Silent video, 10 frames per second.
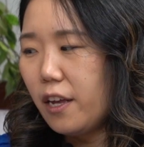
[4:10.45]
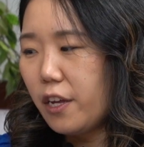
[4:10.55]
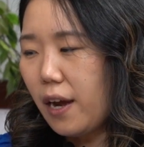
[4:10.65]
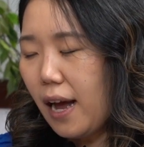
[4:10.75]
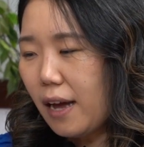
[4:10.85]

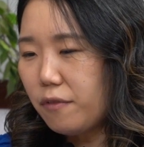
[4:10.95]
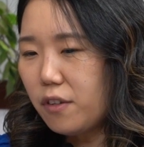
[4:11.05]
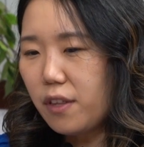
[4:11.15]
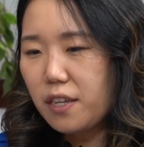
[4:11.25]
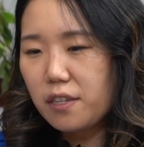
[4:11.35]
you know,
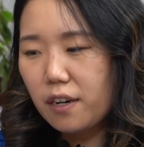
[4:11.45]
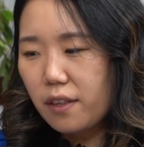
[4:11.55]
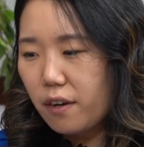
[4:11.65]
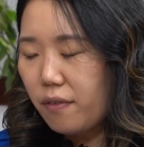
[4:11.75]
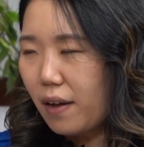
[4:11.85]
after they start
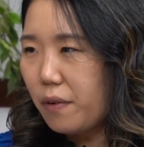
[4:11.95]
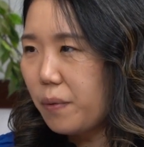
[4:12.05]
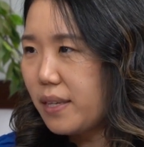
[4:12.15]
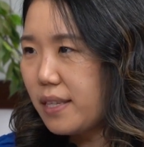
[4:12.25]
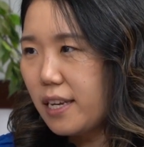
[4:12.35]
their
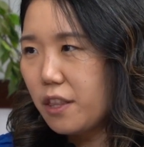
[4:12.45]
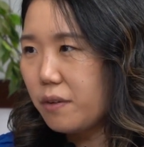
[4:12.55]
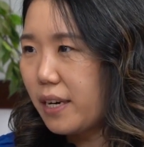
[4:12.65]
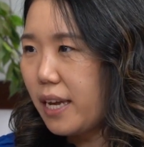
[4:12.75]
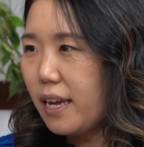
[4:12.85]

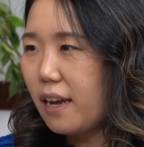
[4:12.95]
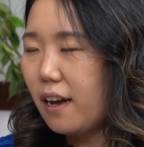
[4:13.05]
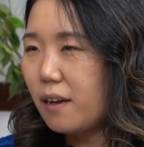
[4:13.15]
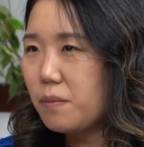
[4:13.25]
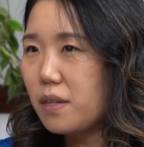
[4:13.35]

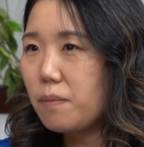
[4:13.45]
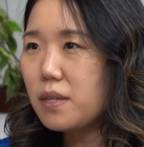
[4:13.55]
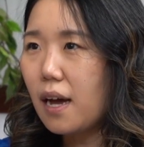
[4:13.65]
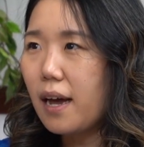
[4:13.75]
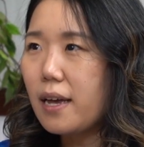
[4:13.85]
501c3,
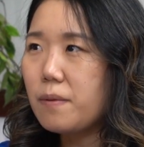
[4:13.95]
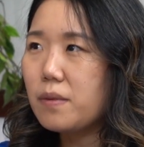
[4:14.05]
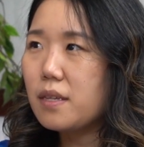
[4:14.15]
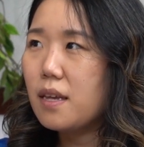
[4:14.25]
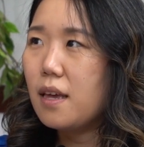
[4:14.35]
sometimes,